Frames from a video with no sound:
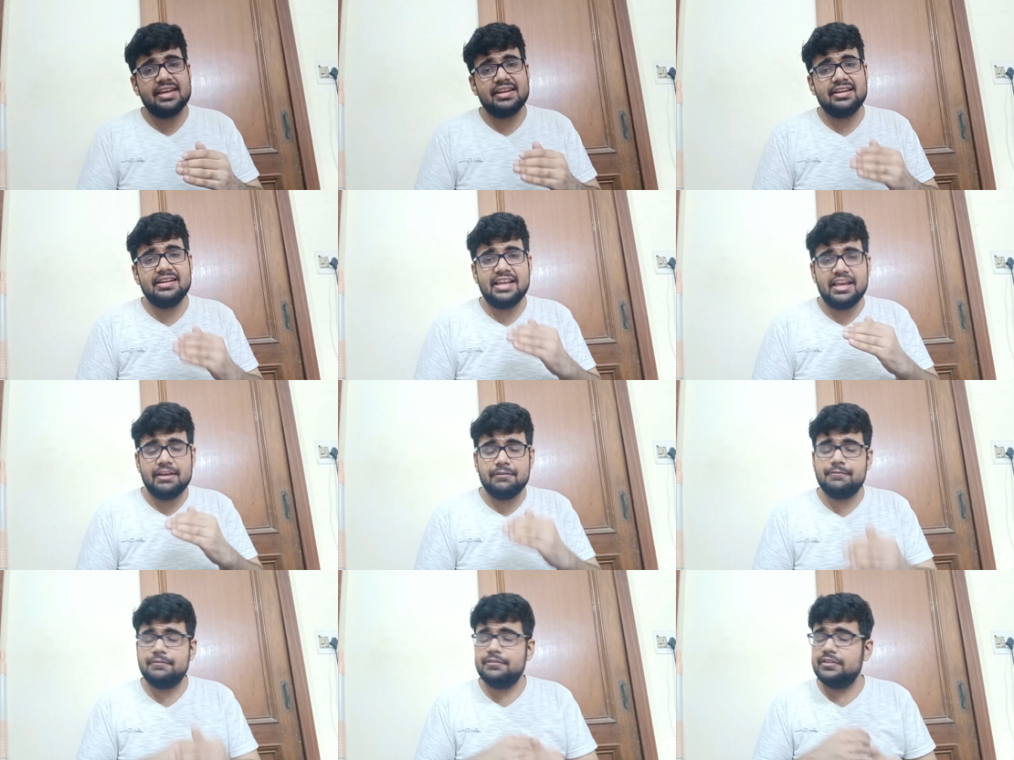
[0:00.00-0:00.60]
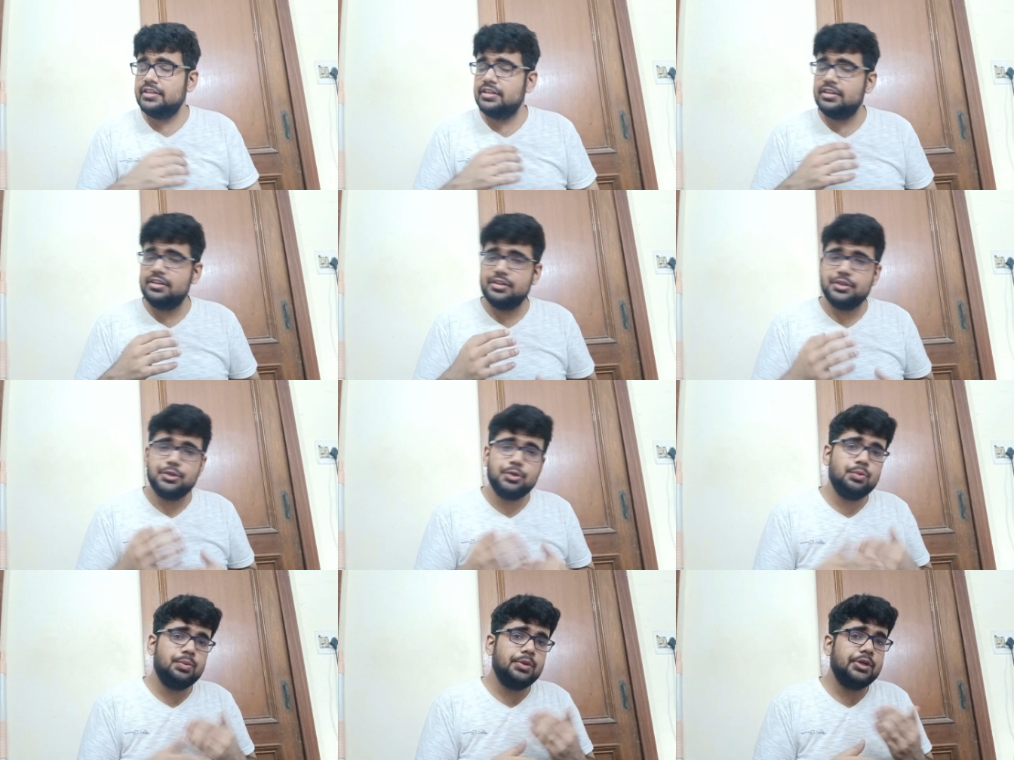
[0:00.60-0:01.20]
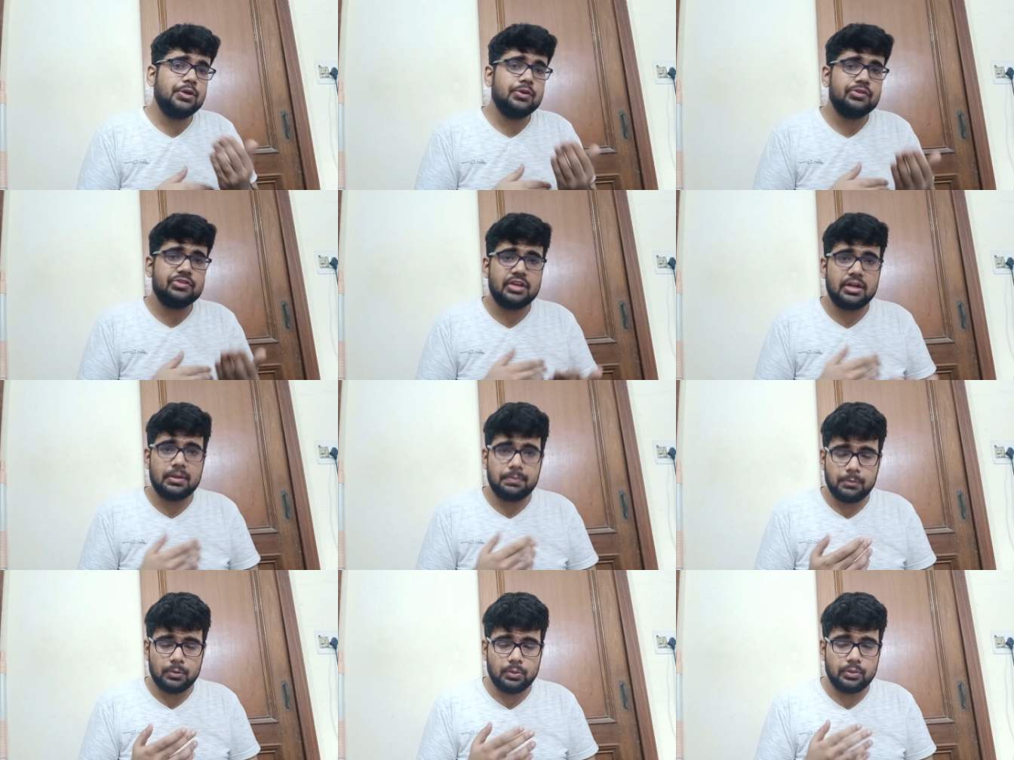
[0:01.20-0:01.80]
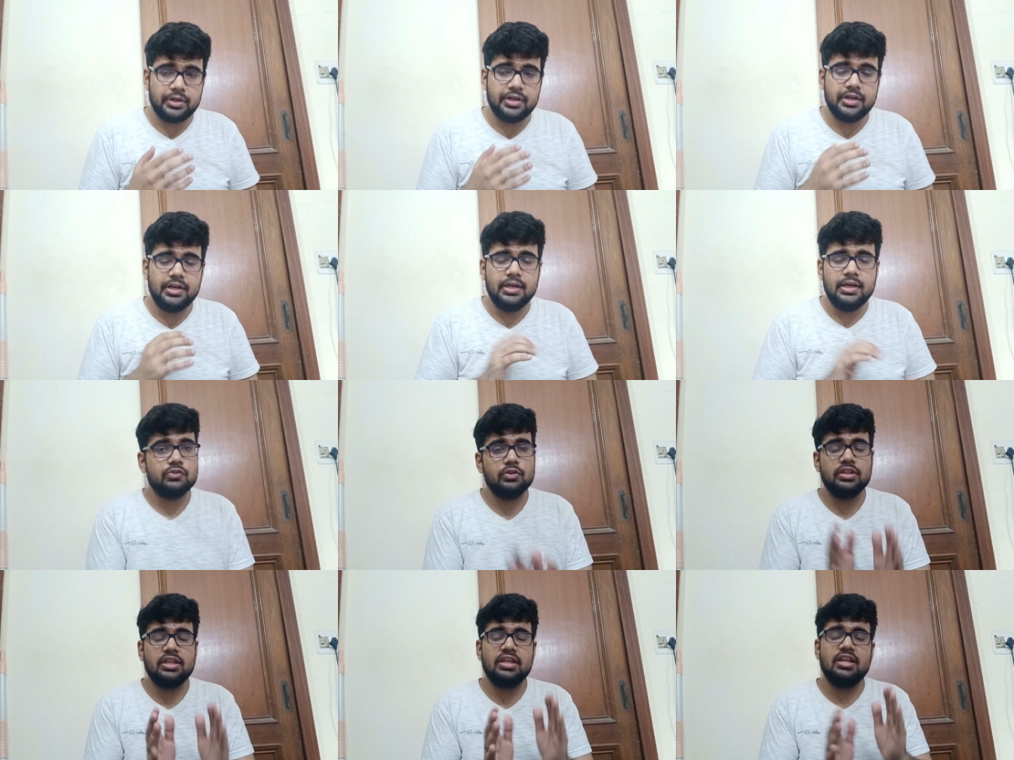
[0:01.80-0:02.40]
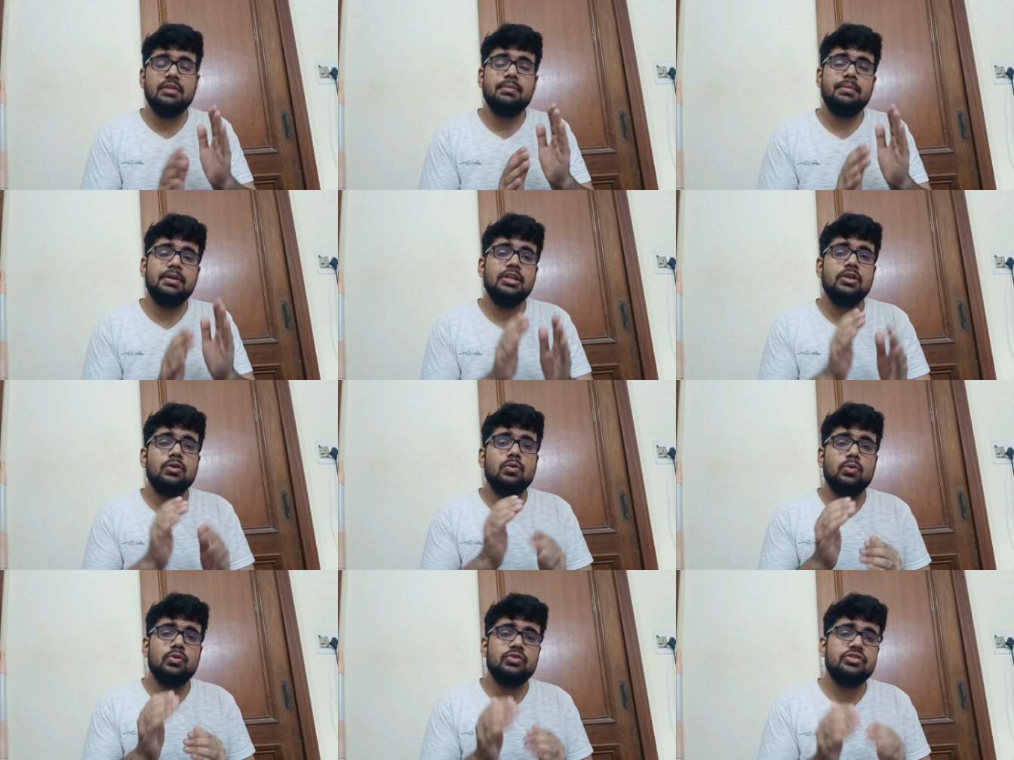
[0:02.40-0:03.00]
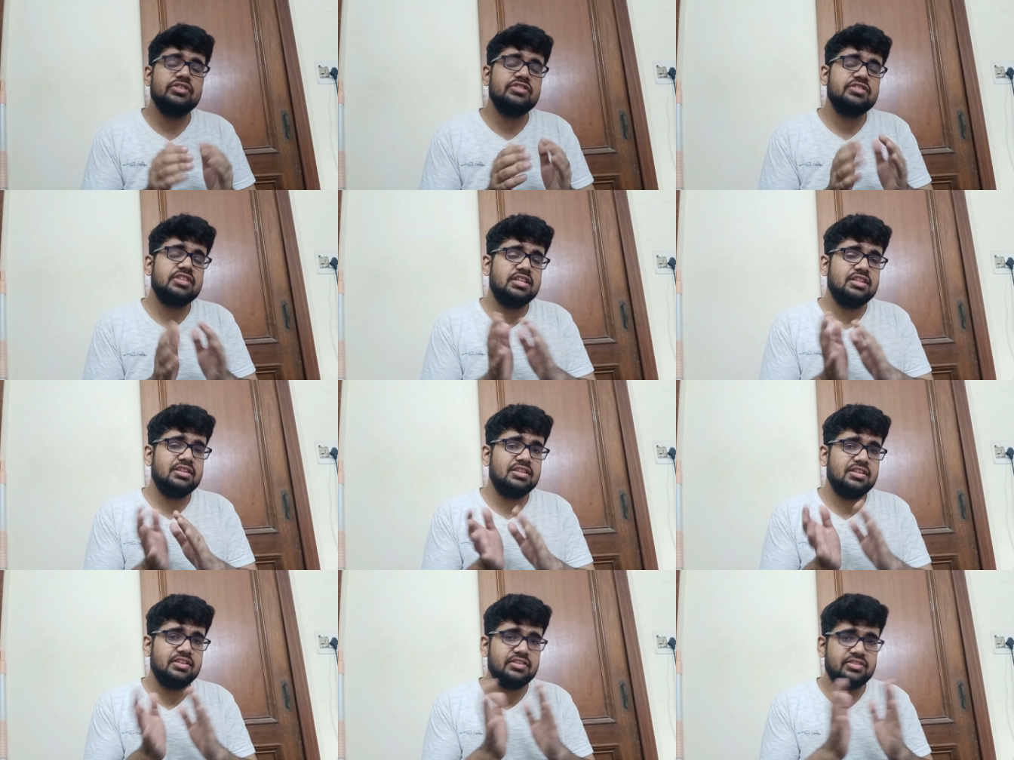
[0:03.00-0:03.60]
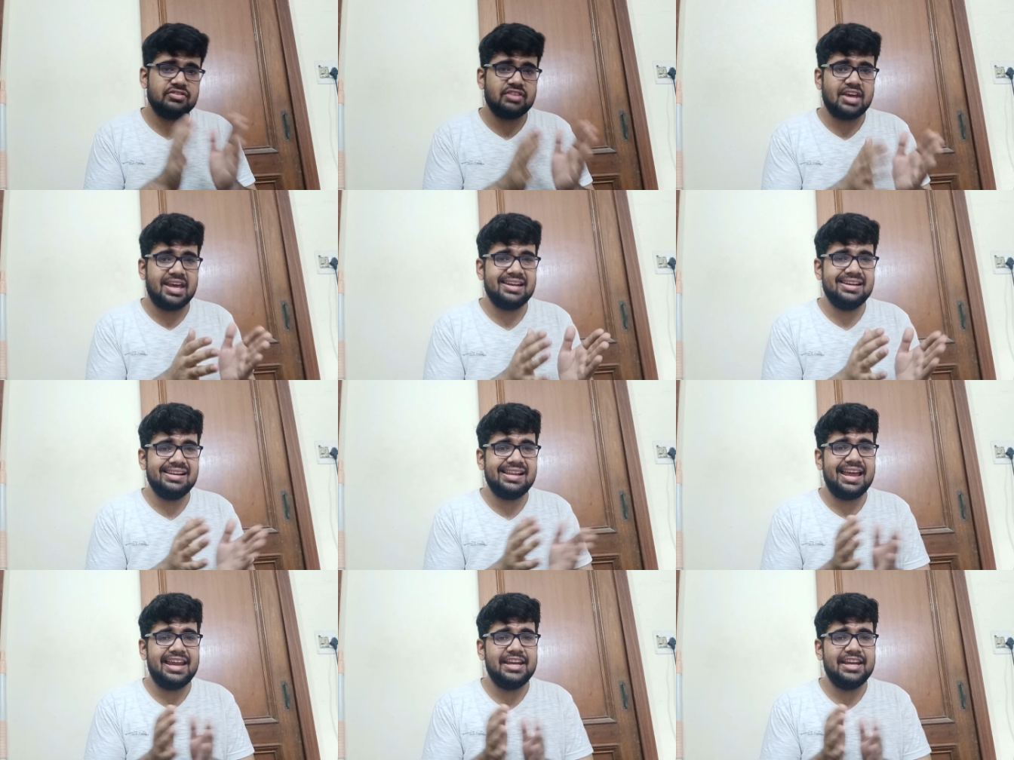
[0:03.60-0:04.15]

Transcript: channel every year new videos are uploaded, so there are many courses in this channel,